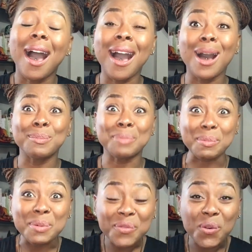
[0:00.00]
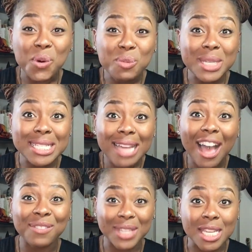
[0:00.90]
Um, but before we
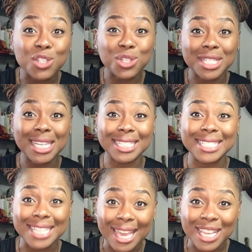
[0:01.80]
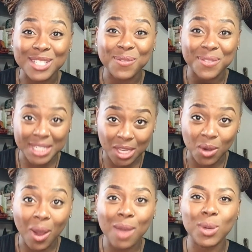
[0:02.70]
dive into today's
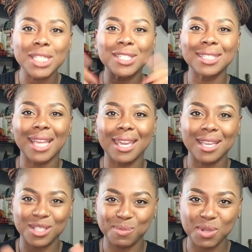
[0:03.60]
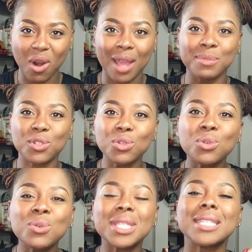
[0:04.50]
video, I want you to like and subscribe
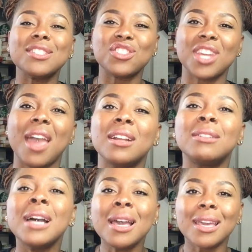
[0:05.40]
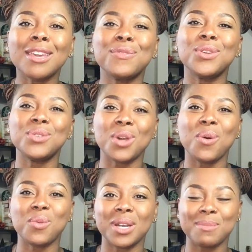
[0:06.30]
to this channel if you
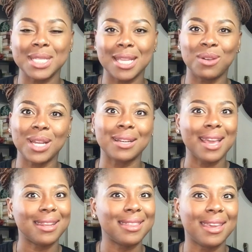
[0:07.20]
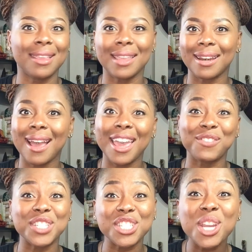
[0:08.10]
don't want to miss out on anything that I
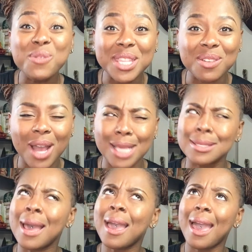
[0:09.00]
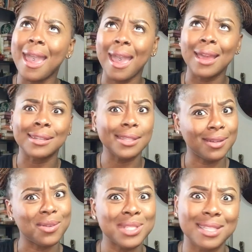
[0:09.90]
have to share with you guys. And, you
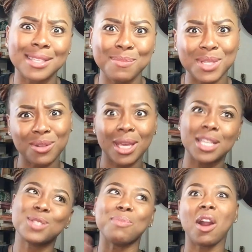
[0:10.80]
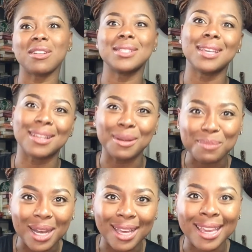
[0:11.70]
know, since I'm so like sparse in
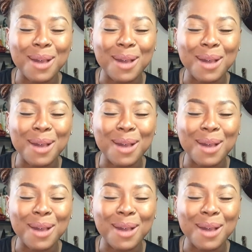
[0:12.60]
my